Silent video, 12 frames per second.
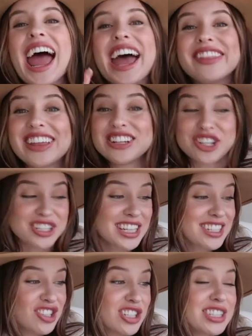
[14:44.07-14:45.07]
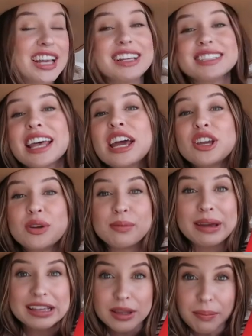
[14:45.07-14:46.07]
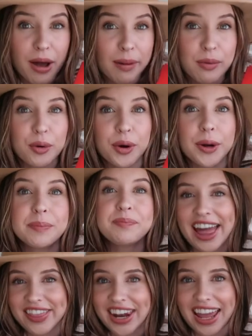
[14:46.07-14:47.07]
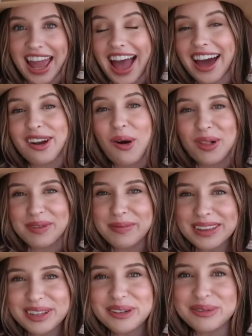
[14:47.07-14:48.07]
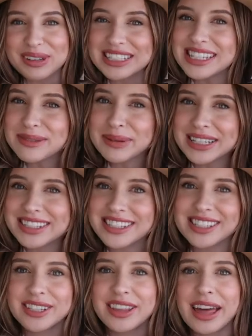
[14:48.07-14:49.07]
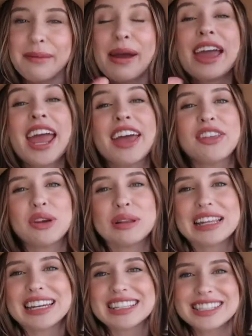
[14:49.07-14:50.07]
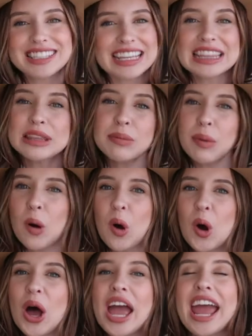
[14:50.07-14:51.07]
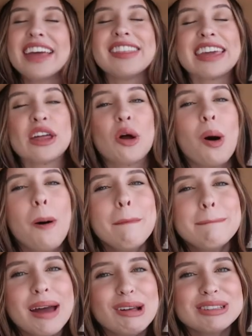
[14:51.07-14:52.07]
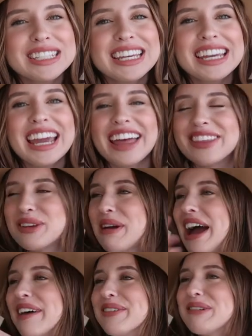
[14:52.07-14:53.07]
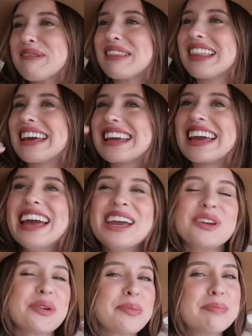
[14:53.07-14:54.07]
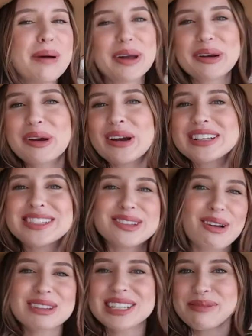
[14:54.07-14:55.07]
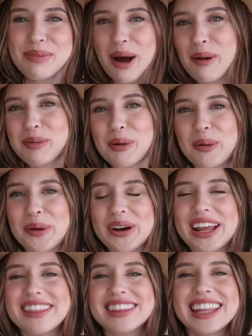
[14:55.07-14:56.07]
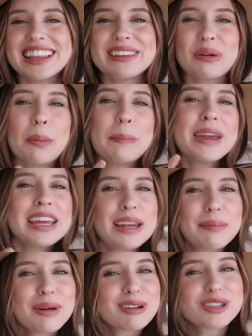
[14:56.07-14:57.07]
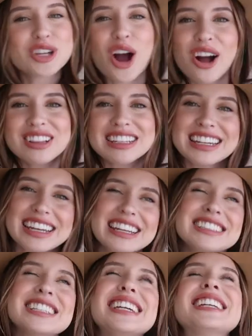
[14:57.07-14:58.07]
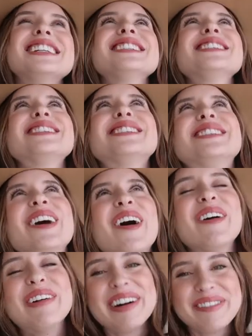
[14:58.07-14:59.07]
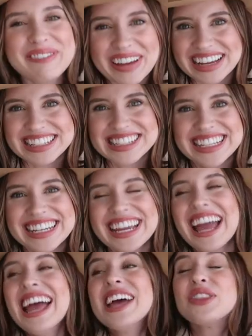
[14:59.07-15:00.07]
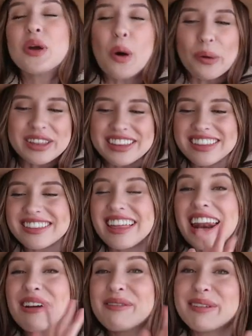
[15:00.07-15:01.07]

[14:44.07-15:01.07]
And then just like she says, you make the popcorn and then I add all of my little Reese's pieces to them and then you let it sit in the bowl and they get all melty and then you have it with like your butter salty popcorn and then that little peanut butter chocolate hint. It is so amazing. The only thing that I